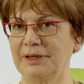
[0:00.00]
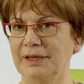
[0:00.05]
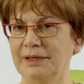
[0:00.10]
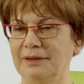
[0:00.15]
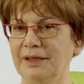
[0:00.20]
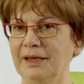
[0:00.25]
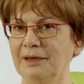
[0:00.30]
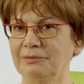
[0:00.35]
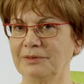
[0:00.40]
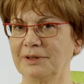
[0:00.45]

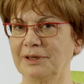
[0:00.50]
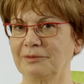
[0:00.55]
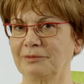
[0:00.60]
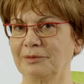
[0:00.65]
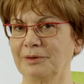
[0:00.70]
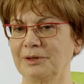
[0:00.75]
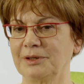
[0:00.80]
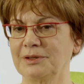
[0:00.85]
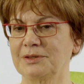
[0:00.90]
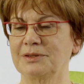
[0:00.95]
and
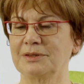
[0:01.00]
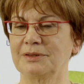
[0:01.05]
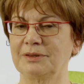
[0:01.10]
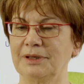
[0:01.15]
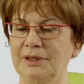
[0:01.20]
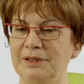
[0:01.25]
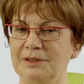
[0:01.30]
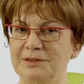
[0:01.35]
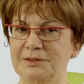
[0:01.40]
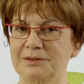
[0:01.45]
afterwards
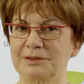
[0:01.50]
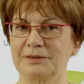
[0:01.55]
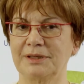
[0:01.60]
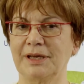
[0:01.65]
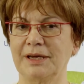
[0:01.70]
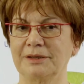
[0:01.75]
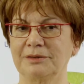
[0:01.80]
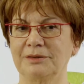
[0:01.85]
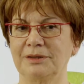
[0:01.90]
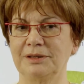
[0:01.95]
it
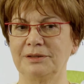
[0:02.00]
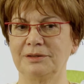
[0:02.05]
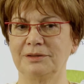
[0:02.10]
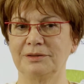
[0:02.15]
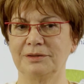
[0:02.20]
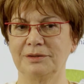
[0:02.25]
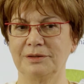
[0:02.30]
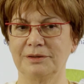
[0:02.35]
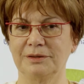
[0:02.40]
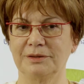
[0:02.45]
started
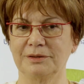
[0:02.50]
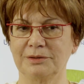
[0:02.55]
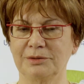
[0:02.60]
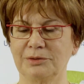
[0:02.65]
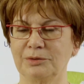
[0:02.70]
uh,